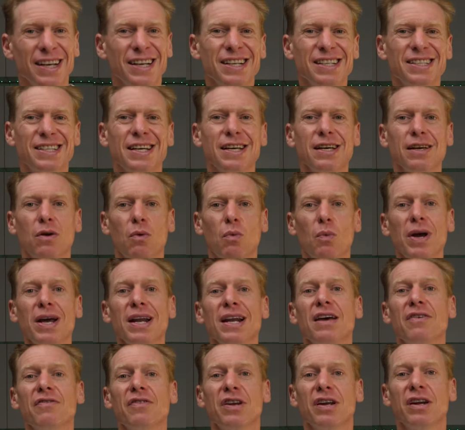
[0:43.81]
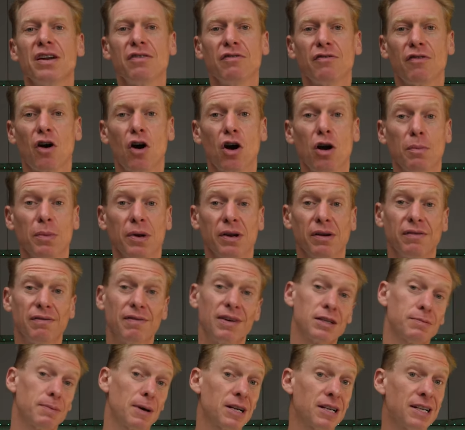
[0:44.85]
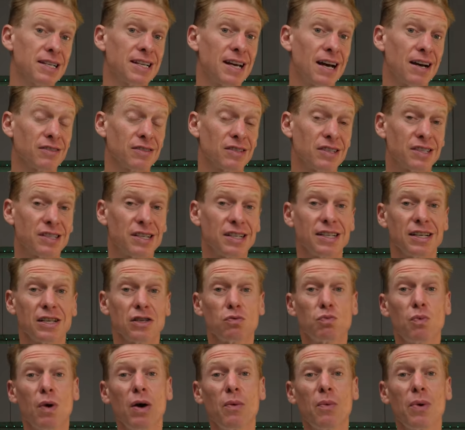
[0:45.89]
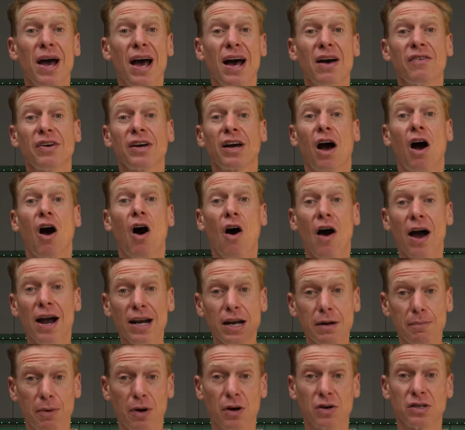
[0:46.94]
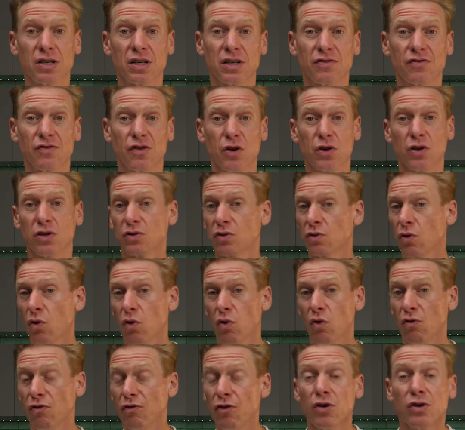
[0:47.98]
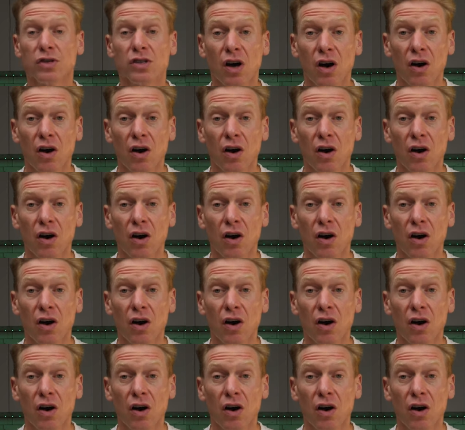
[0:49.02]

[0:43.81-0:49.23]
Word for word: You see, we live in an environment, especially towns and cities, where we're having highly processed foods or foods